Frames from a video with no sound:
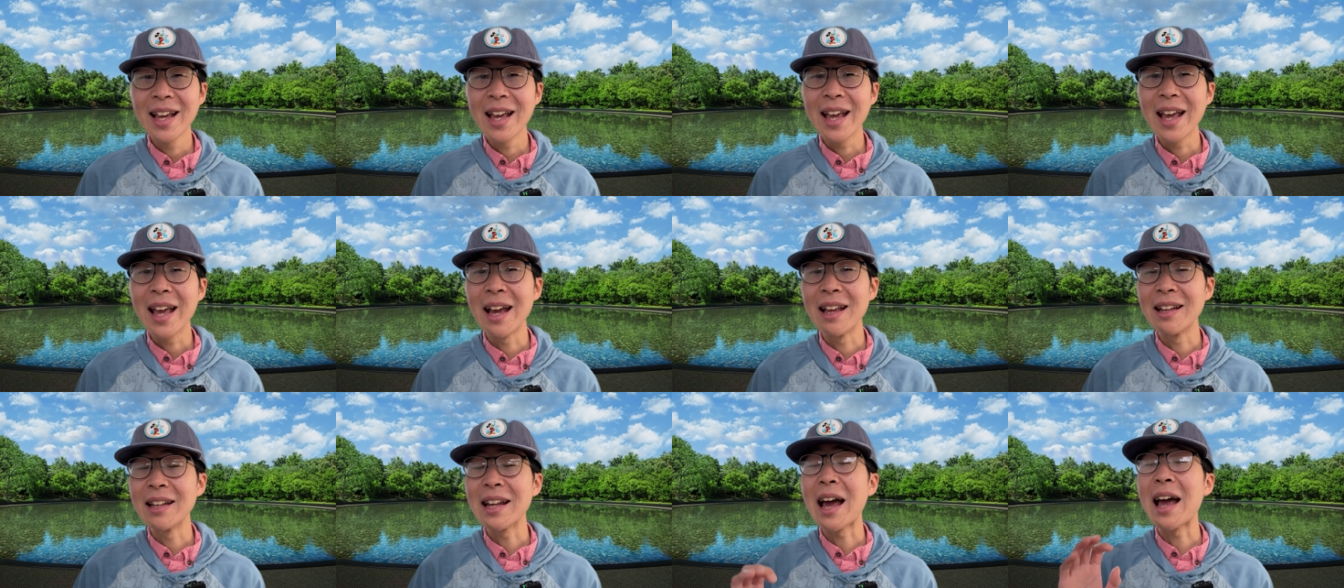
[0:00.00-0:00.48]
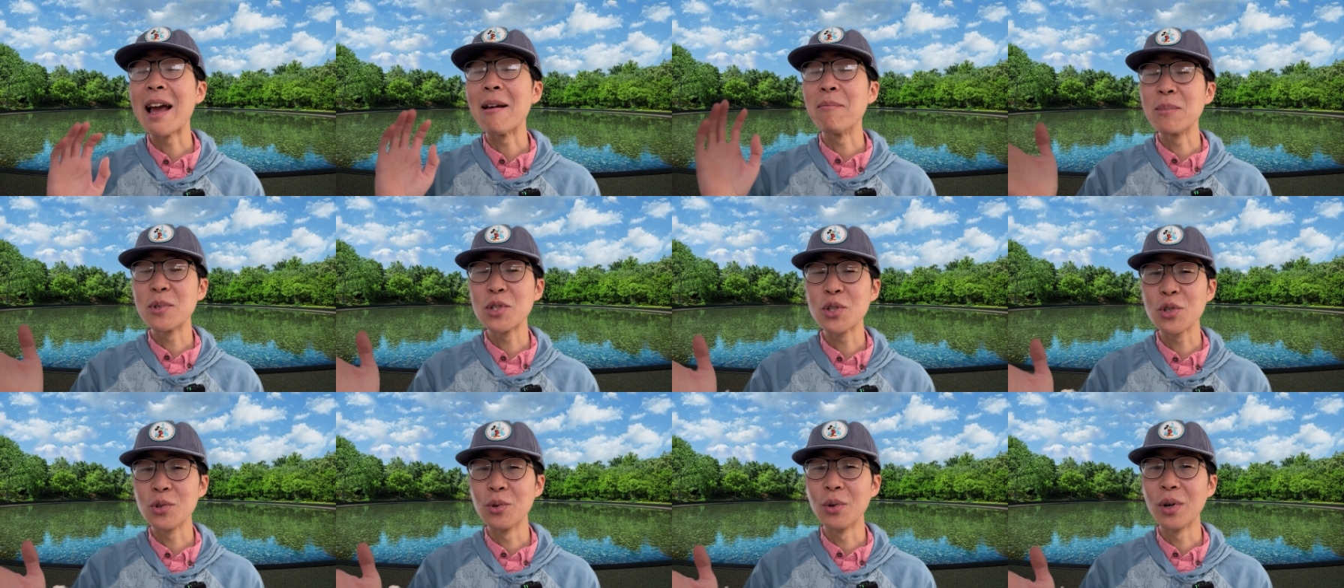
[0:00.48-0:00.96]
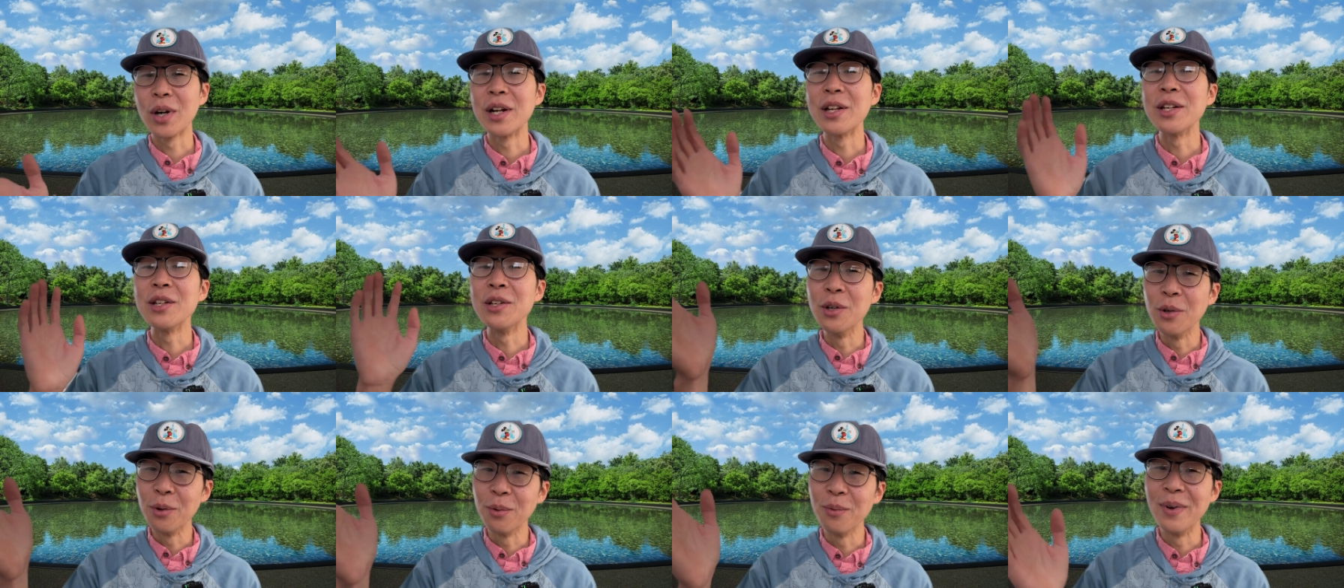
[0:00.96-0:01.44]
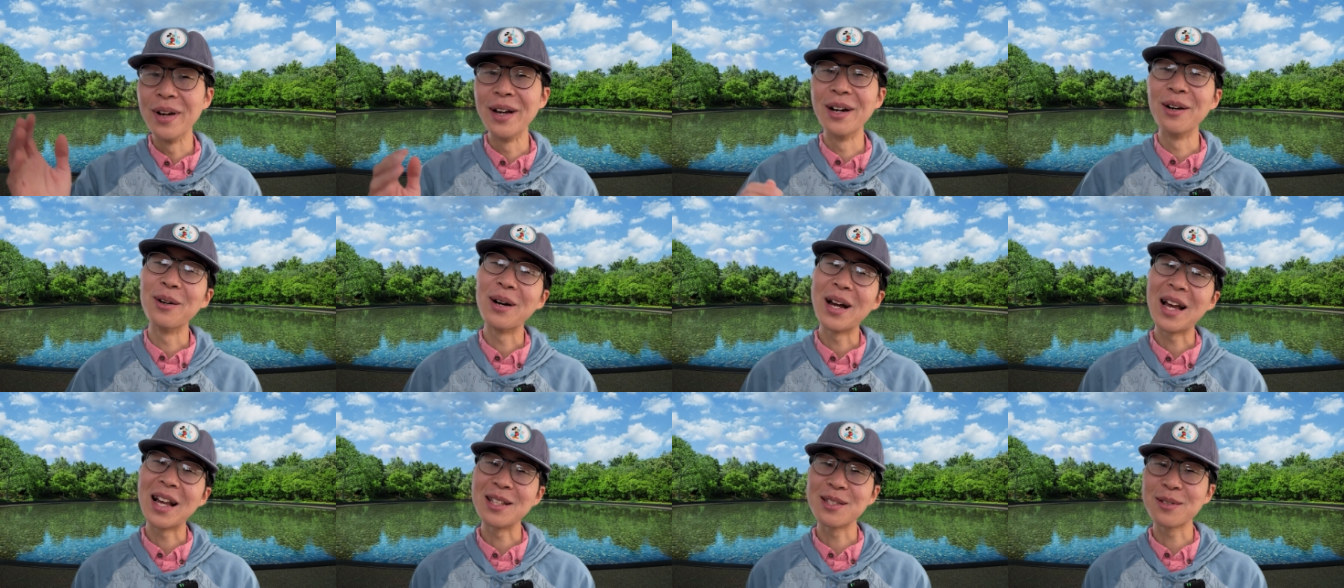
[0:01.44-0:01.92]
and I'm sure you will
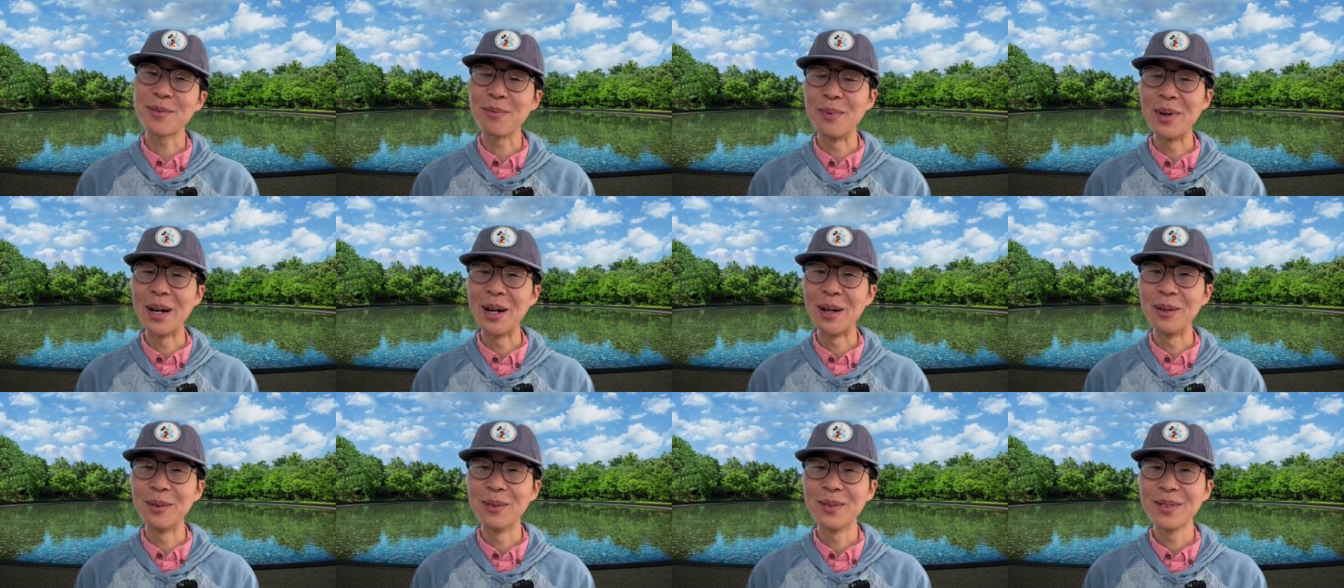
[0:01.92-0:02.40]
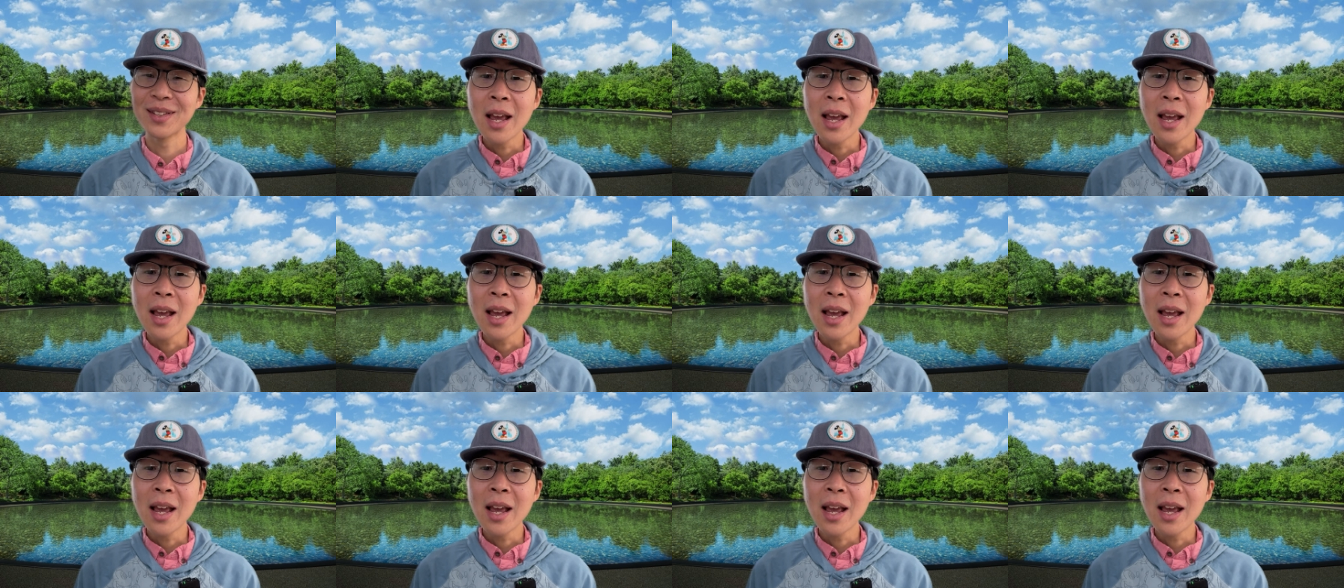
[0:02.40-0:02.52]
as well.